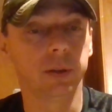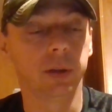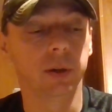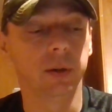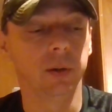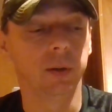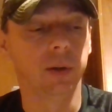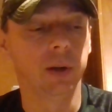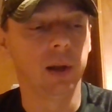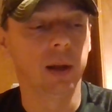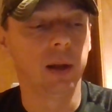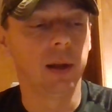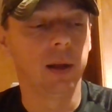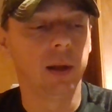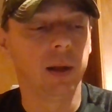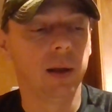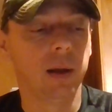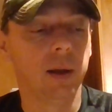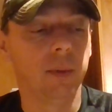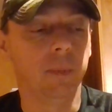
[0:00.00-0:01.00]
too.
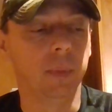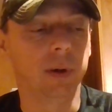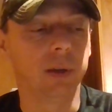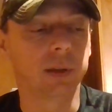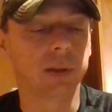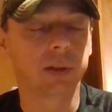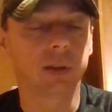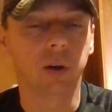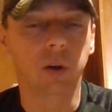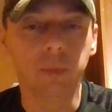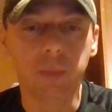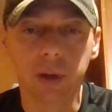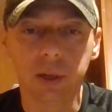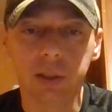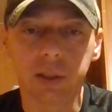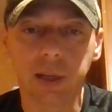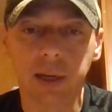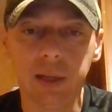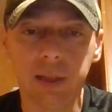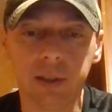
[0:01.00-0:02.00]
But it's so
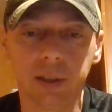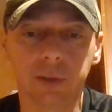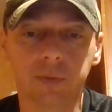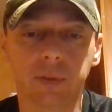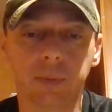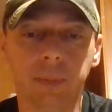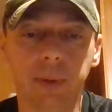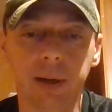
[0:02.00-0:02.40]
much easier for